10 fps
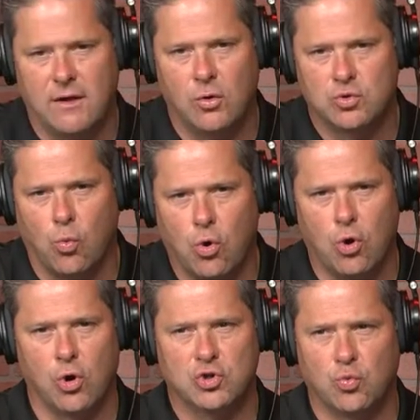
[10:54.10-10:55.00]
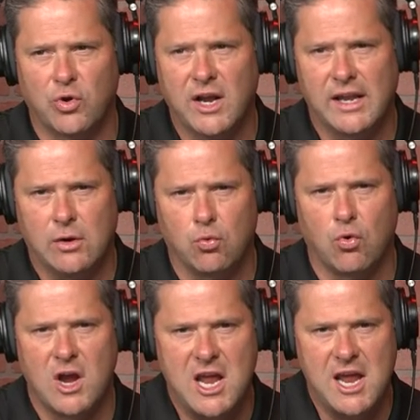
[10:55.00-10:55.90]
those words really
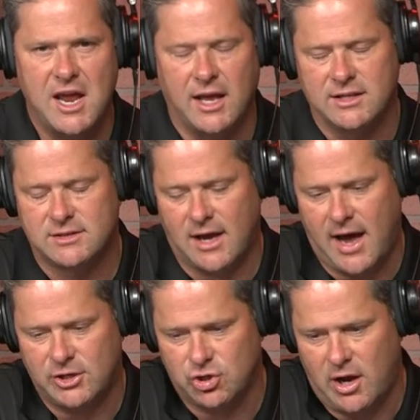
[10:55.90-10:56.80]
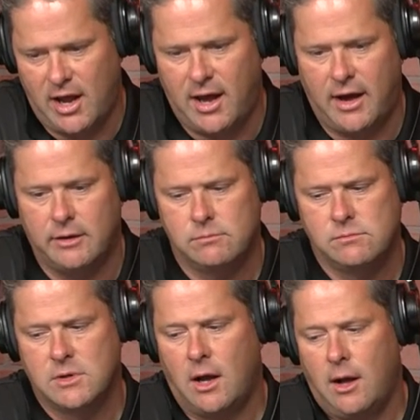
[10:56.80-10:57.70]
ring inside your head.
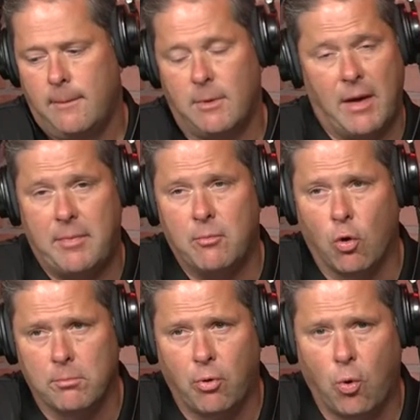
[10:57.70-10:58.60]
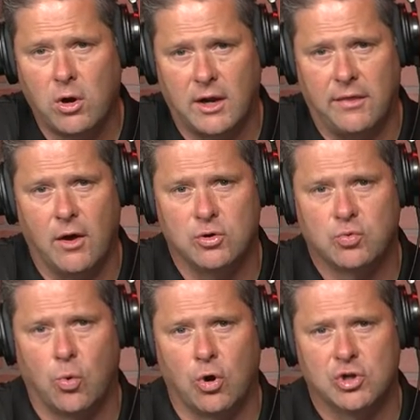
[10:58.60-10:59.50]
Maybe more importantly, those
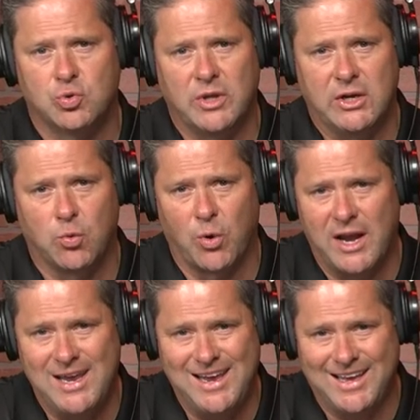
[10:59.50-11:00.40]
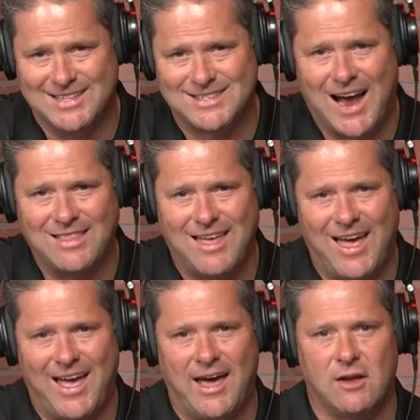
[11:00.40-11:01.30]
words really ring inside the
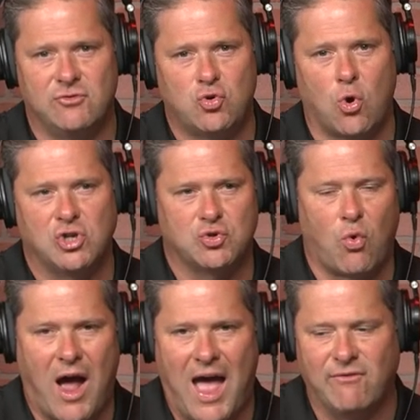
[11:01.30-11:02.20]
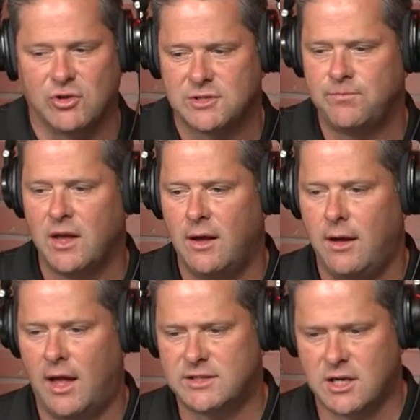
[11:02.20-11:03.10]
head of Georgia's rivals,
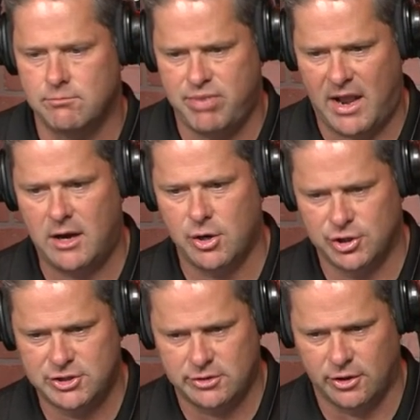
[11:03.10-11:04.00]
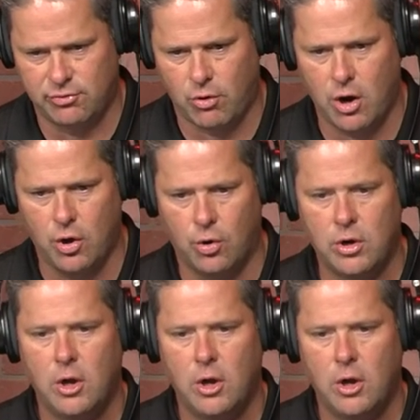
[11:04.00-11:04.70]
its competitors to the throne,